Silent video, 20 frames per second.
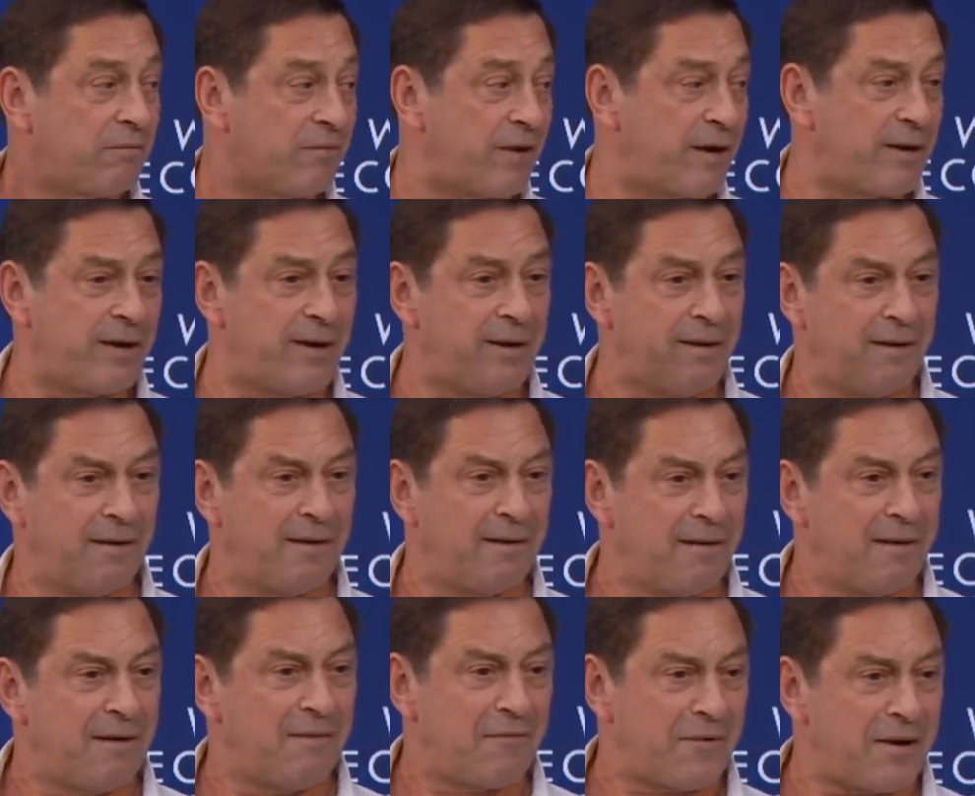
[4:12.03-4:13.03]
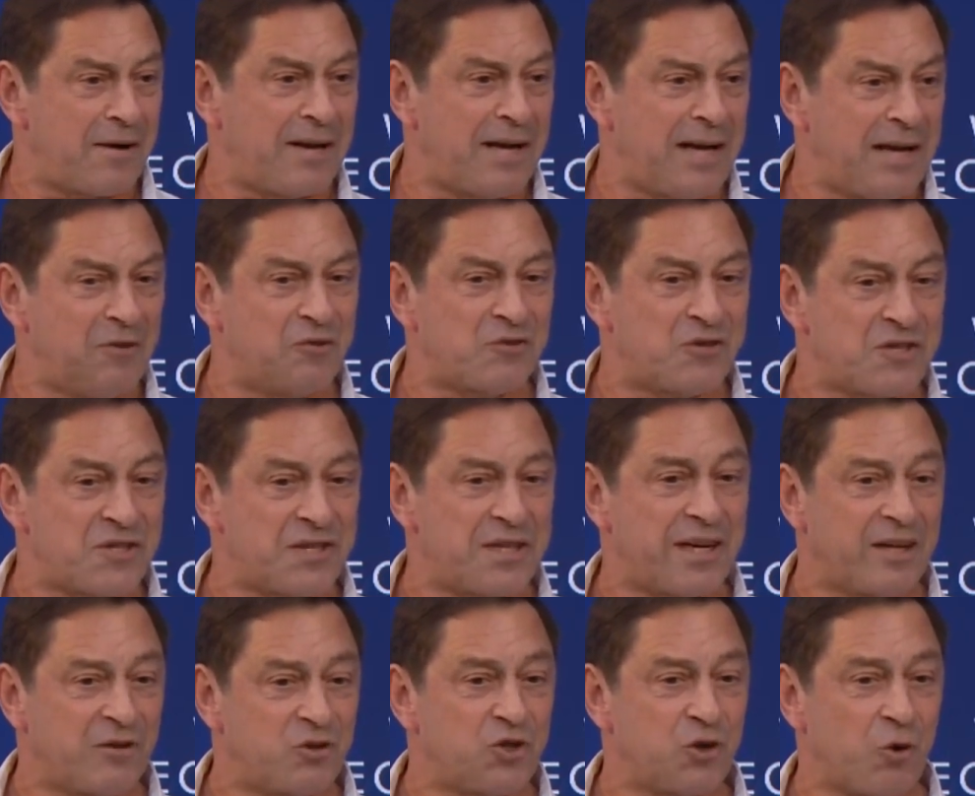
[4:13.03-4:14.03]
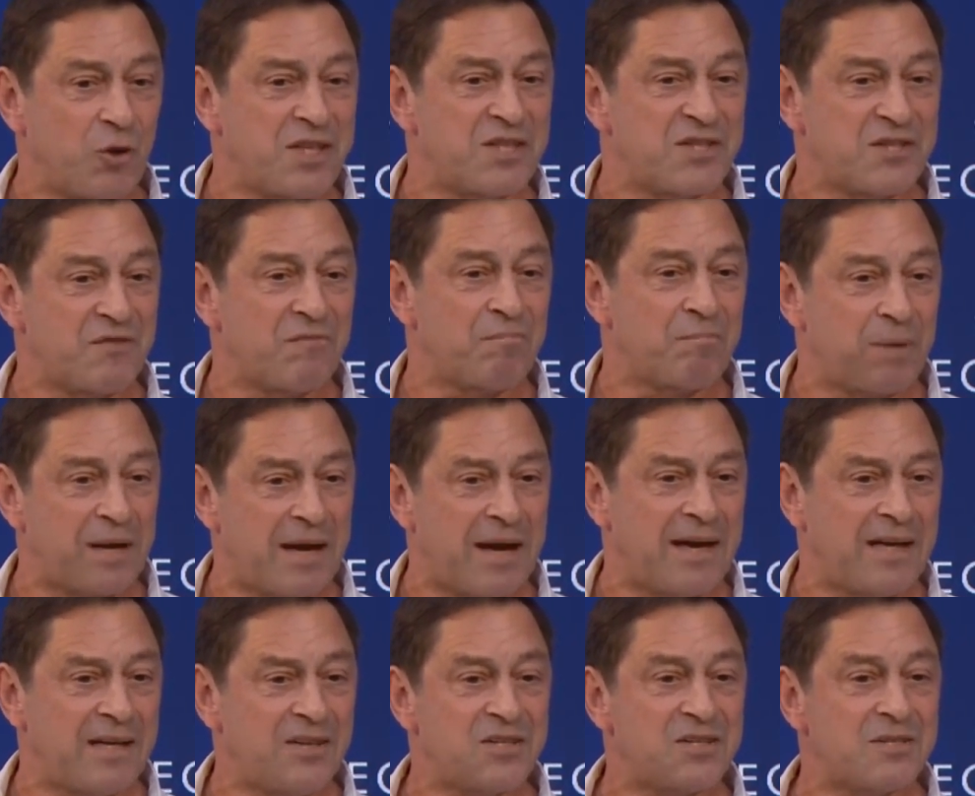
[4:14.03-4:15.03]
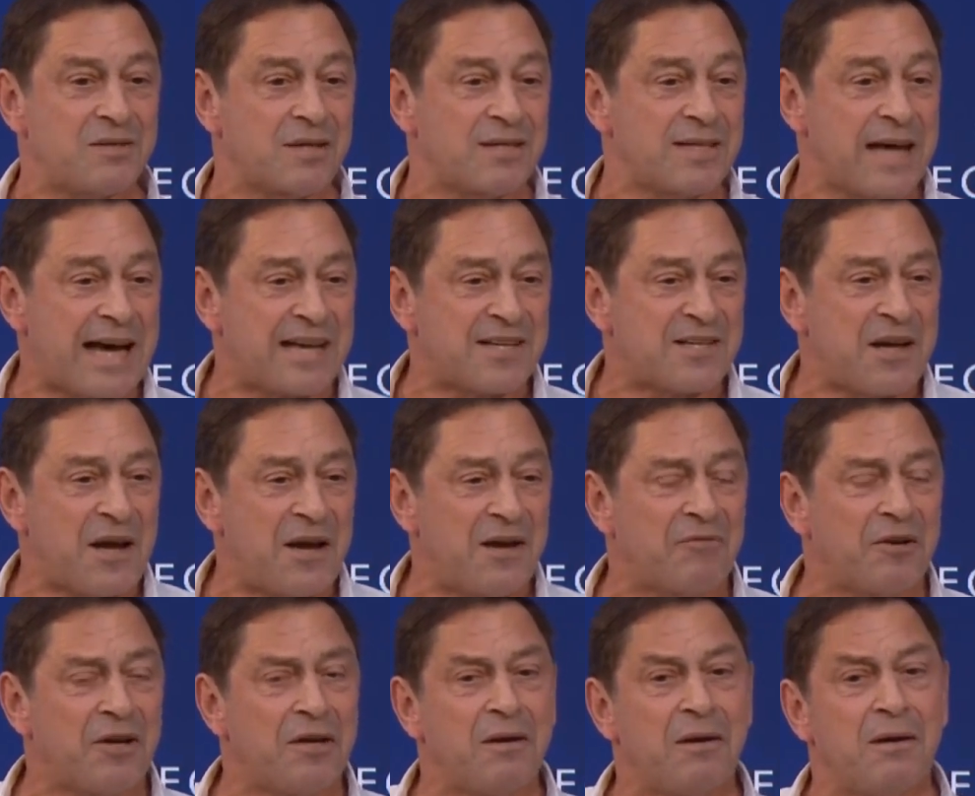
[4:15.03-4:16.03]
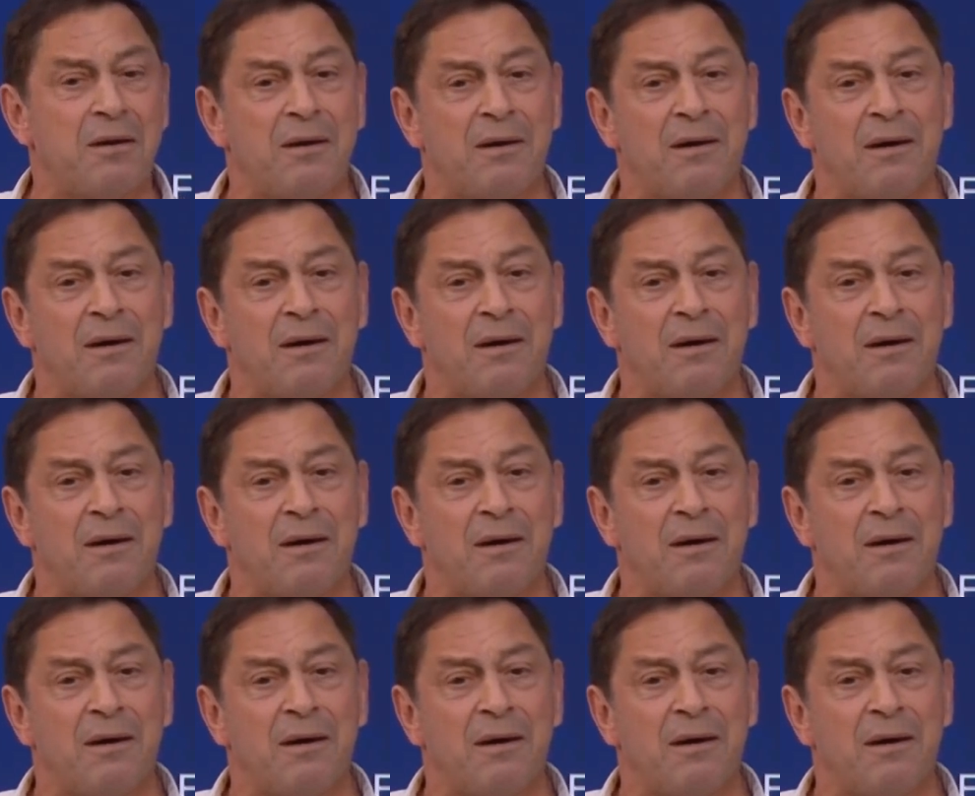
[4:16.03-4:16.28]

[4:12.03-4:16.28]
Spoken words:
Very, very interesting choice of place, a tax haven.